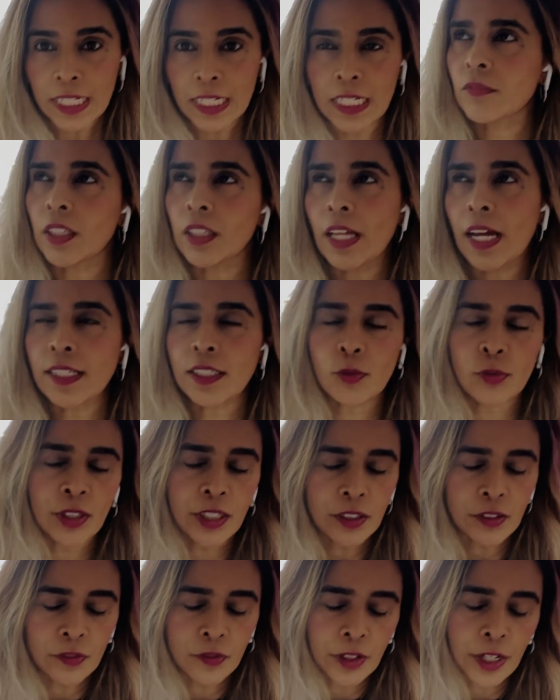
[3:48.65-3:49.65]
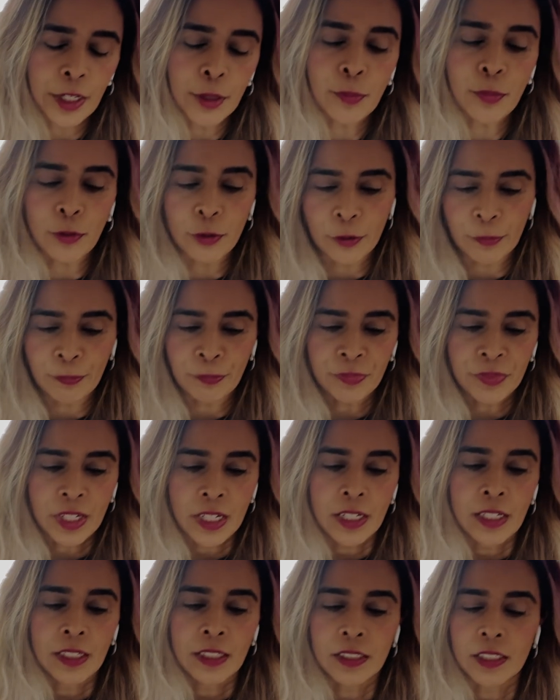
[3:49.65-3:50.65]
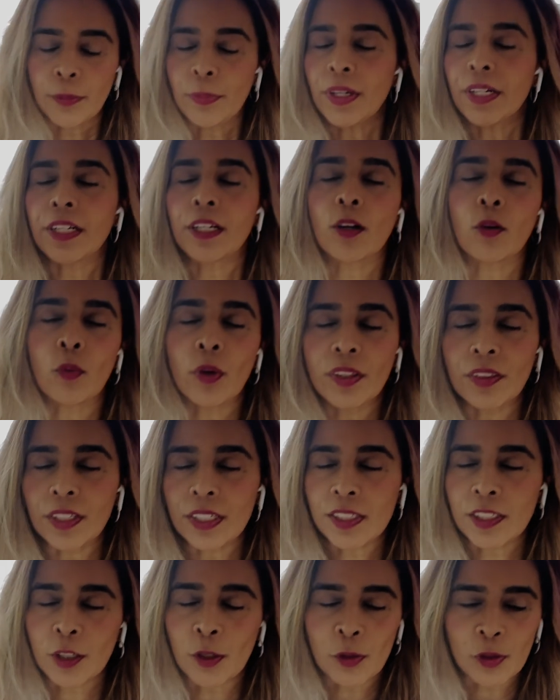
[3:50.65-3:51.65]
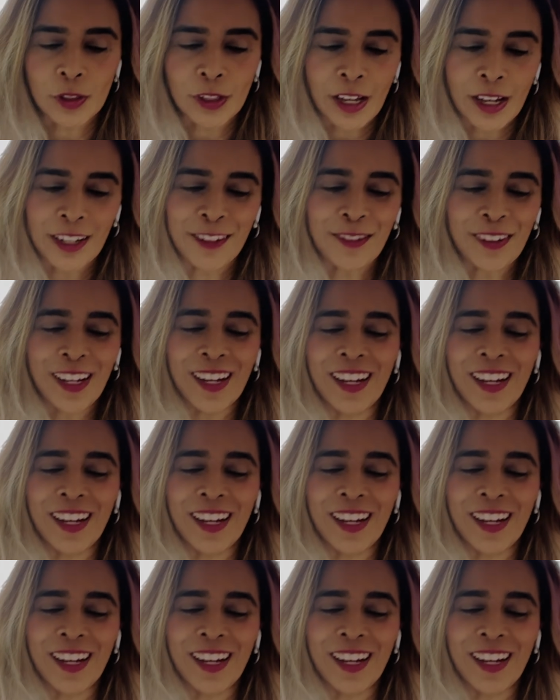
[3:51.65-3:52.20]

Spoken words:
the last week of April, depending on when this goes live.